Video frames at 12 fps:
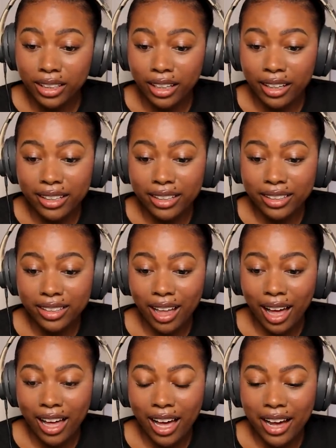I
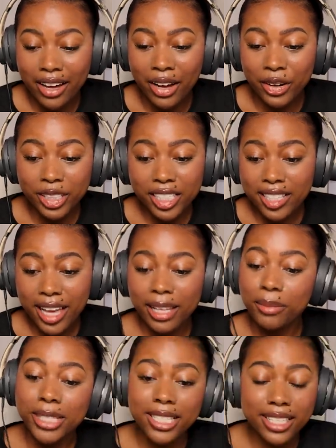already said
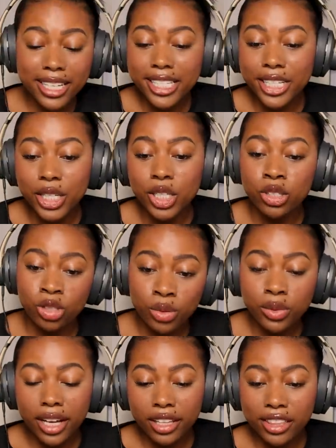I'm gonna sit here,
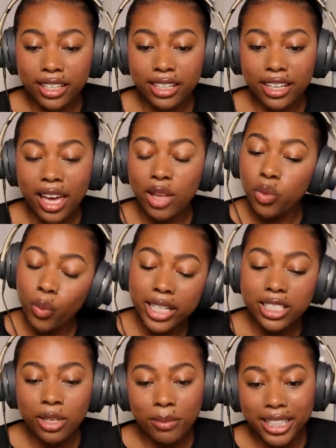do nothing, and
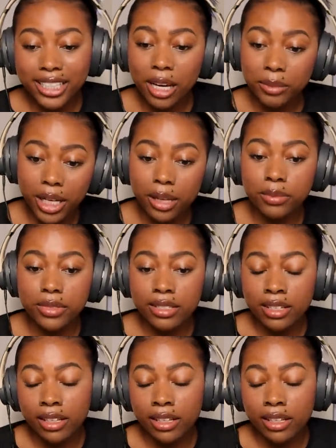wait till my time comes.